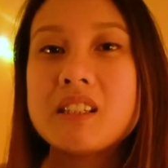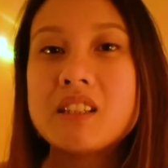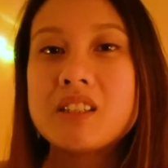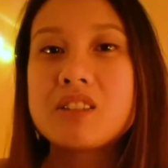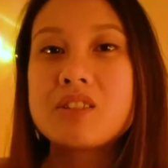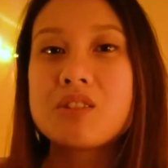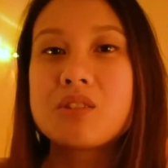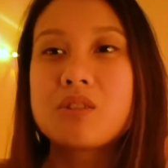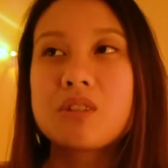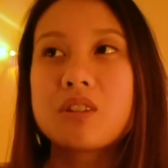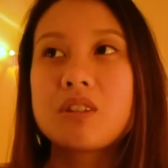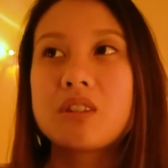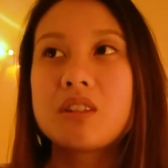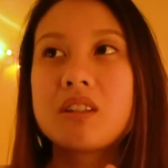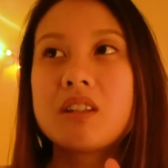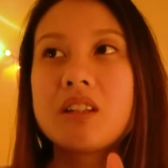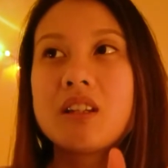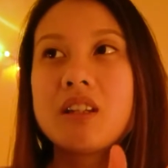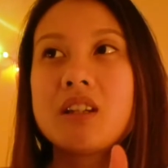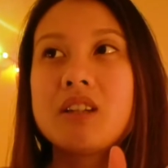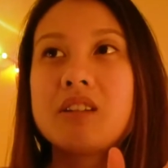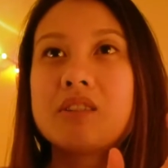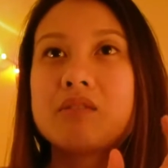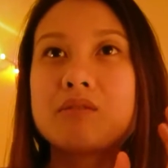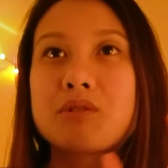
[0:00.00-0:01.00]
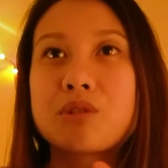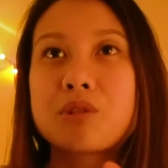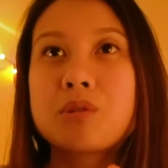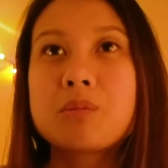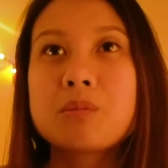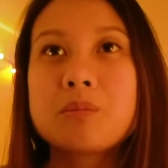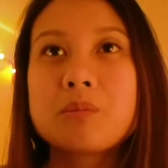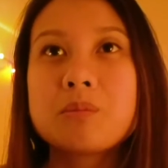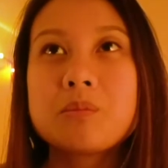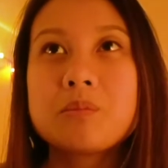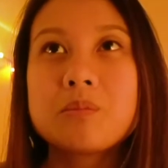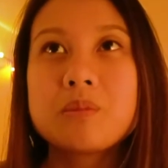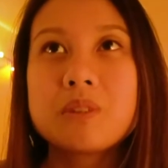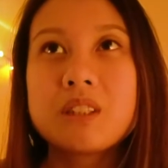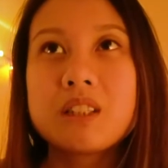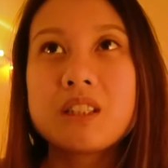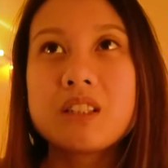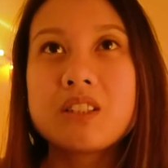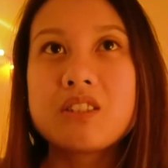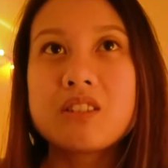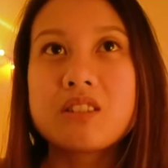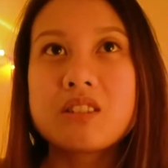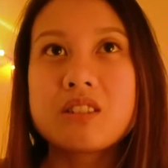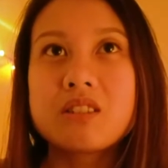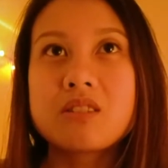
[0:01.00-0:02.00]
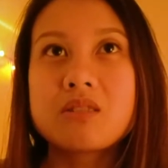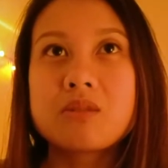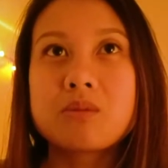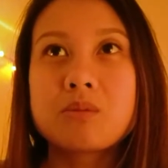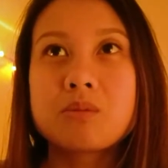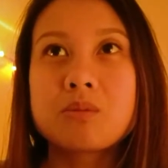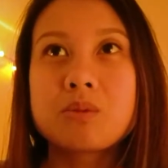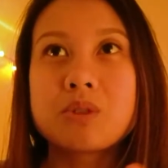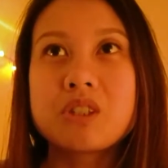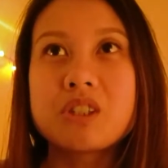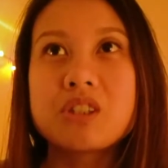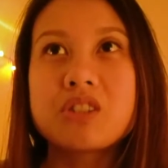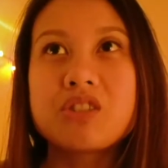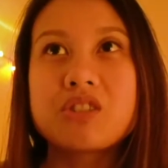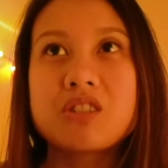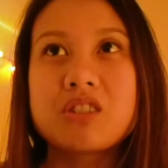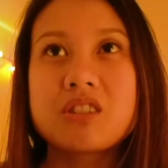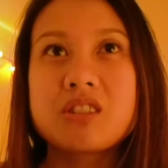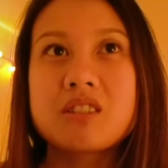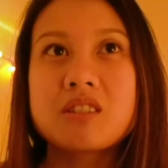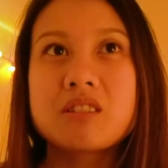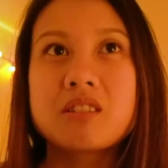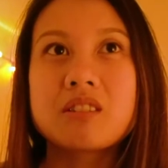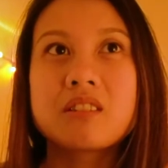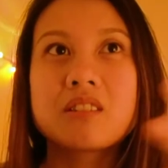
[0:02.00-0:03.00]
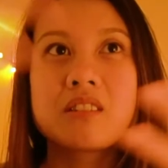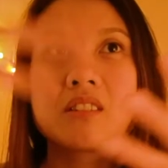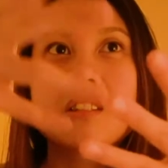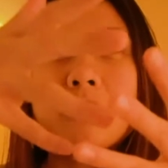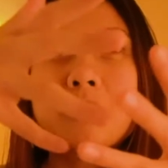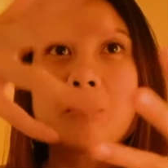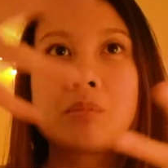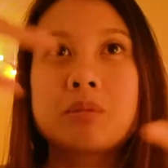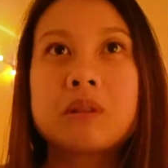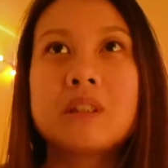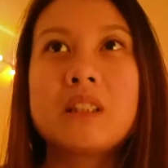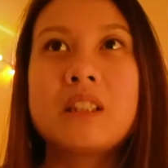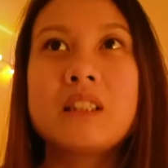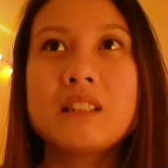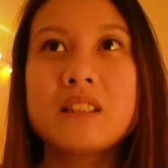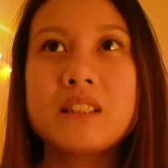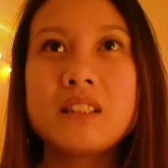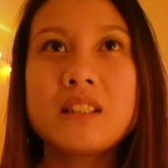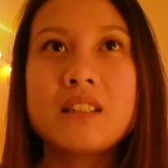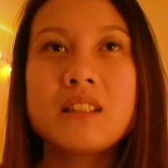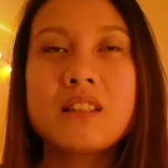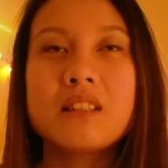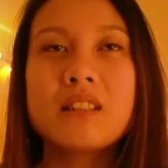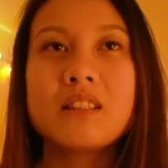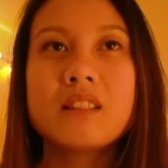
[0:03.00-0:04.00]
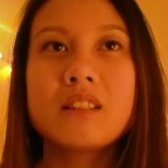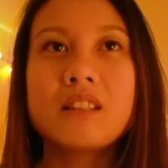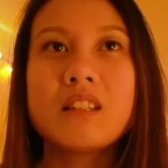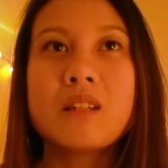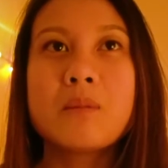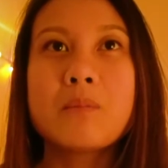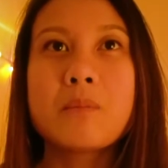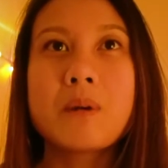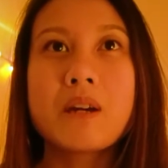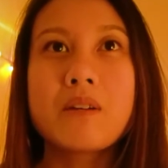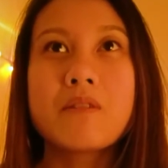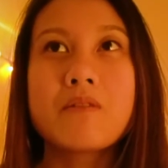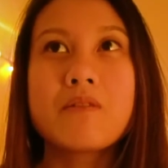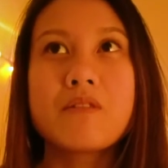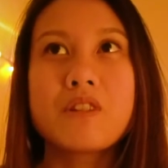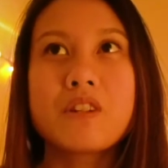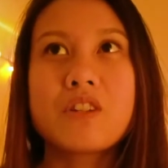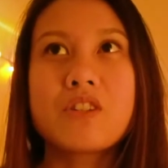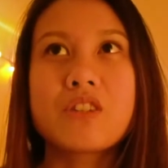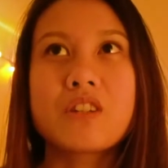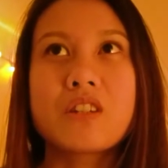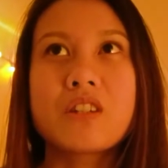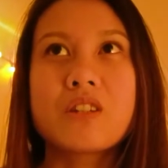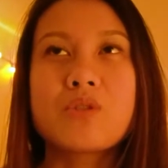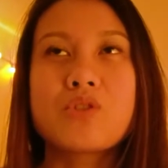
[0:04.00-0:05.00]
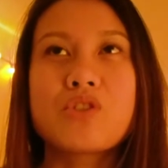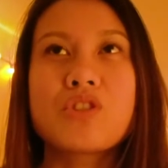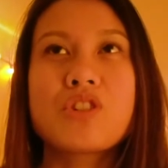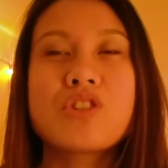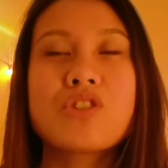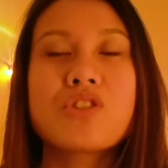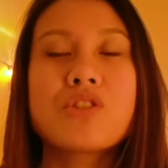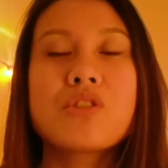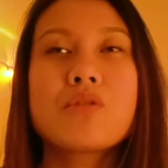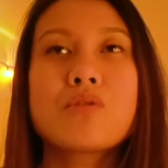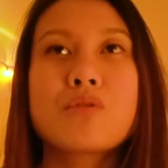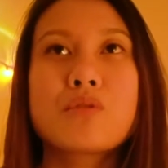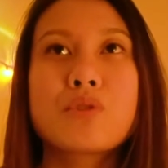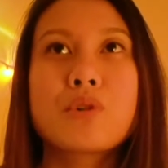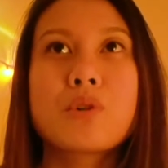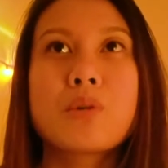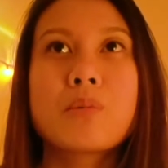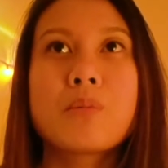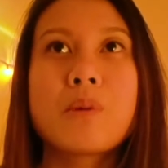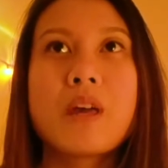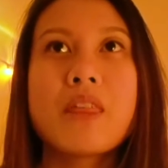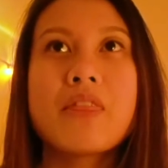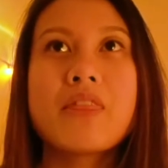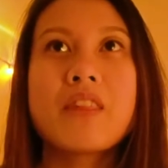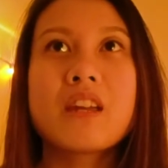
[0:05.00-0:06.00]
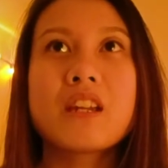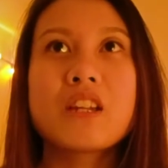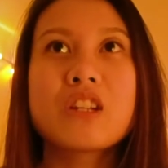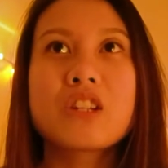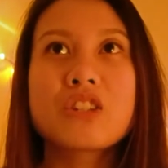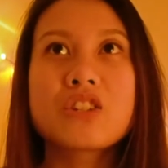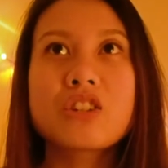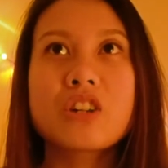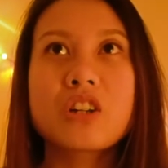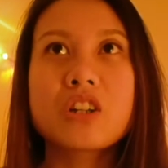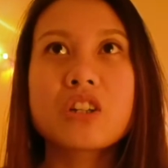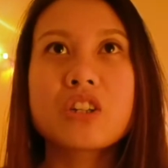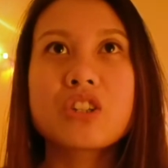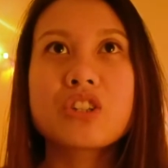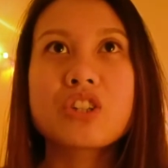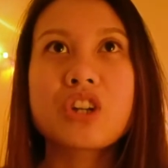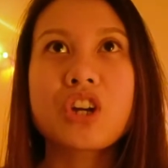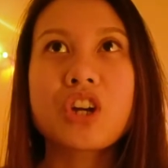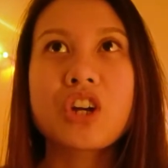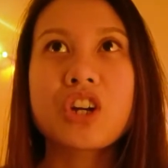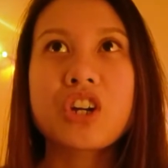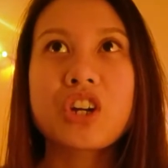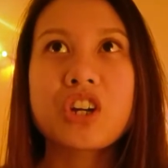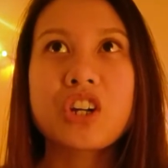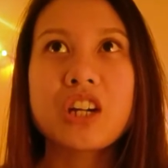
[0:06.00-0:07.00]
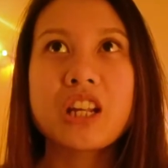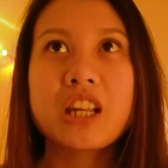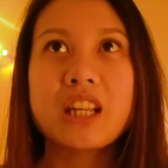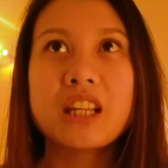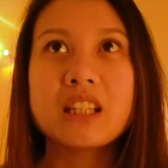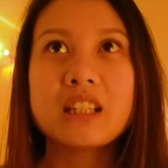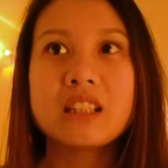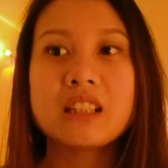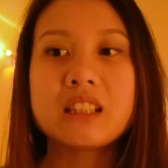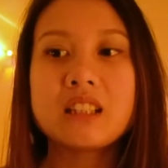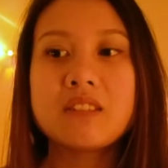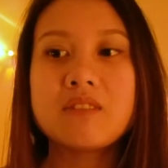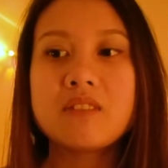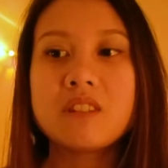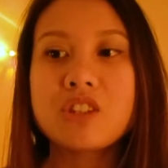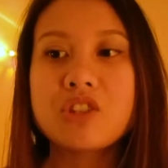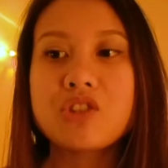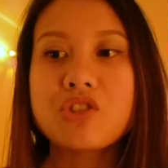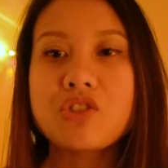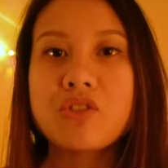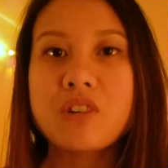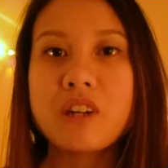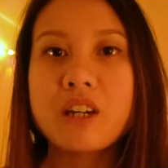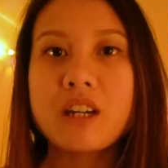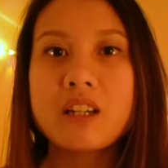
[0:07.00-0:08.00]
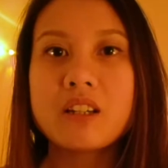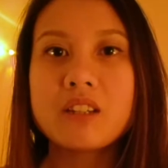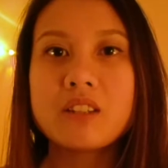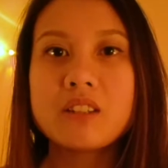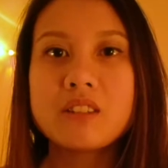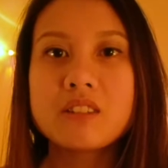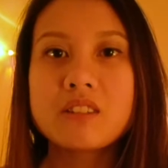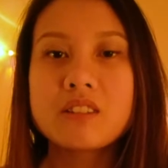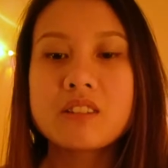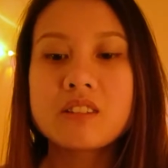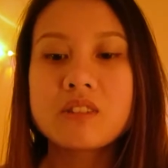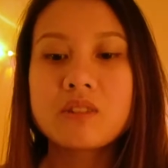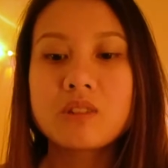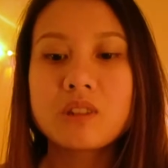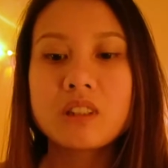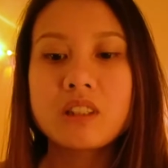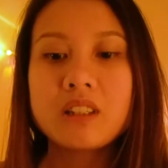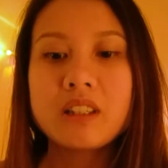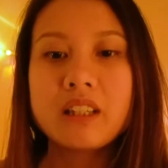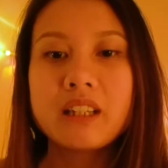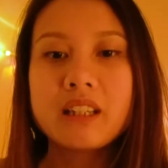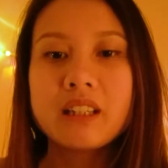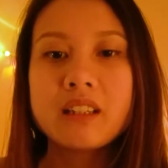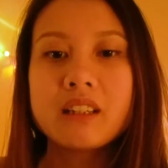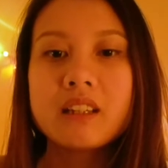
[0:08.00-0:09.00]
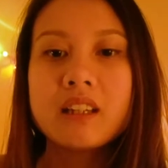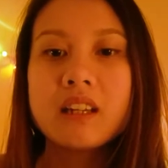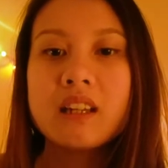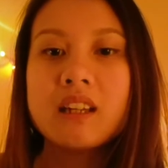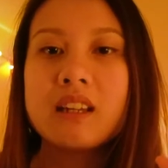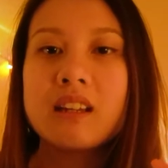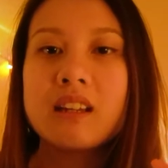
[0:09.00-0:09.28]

So the room just was just completely in my vision. It was just the room, and then it started turning and leaving trails, sort of like